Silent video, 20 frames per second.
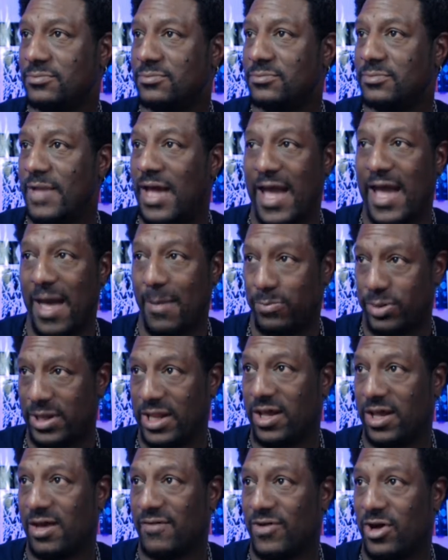They got
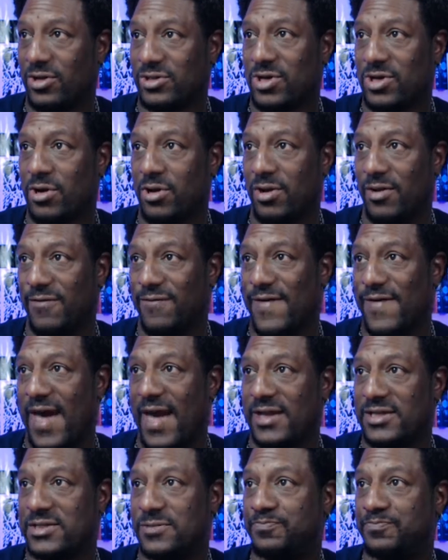plenty of alternative
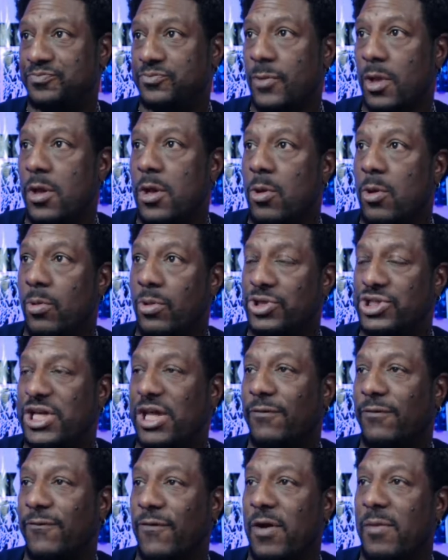facts. Regina
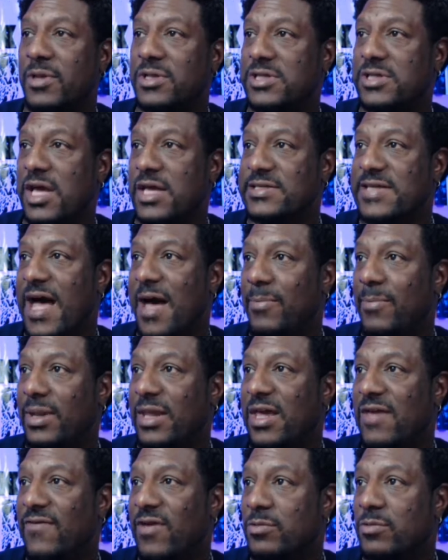Freeman says, I
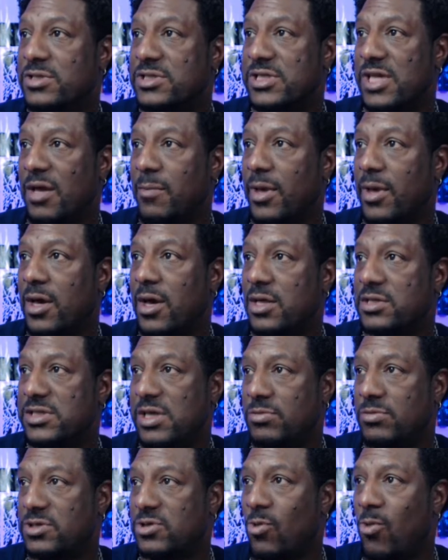believe he was sick because he
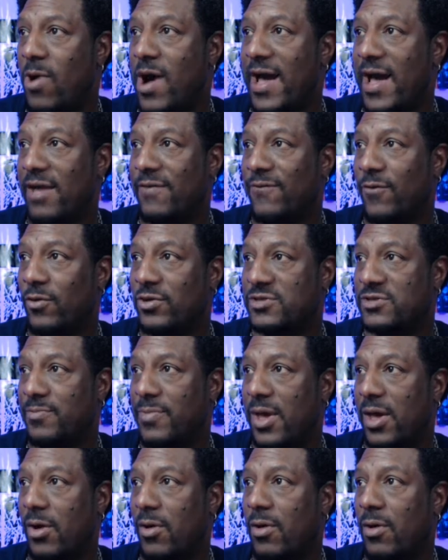was quiet for a
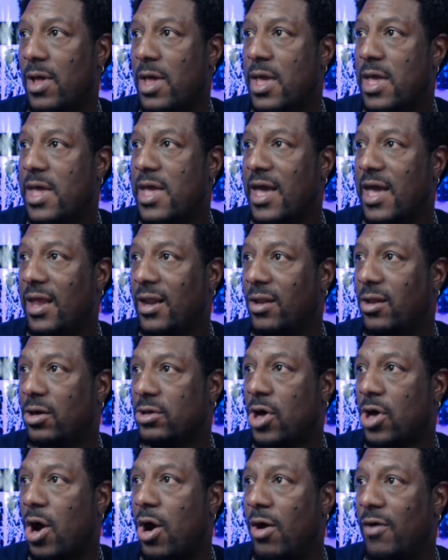spell and looked
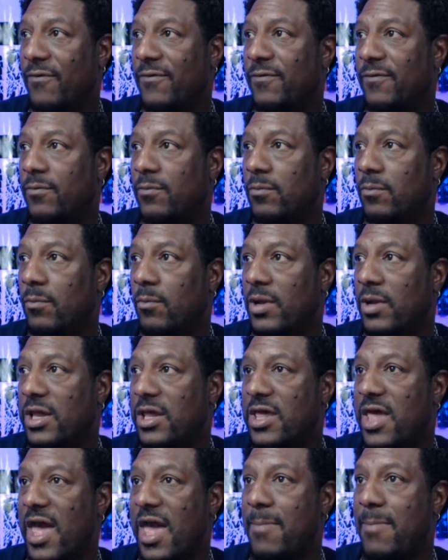off when he
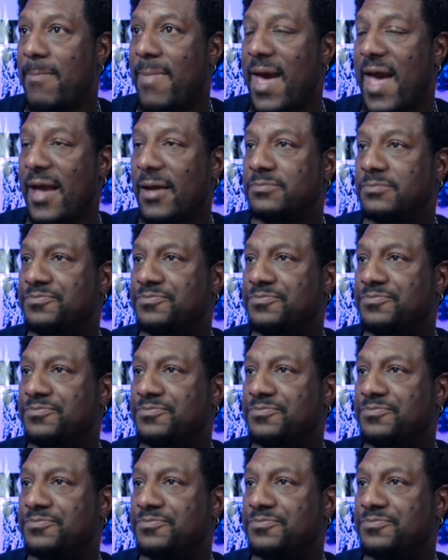came back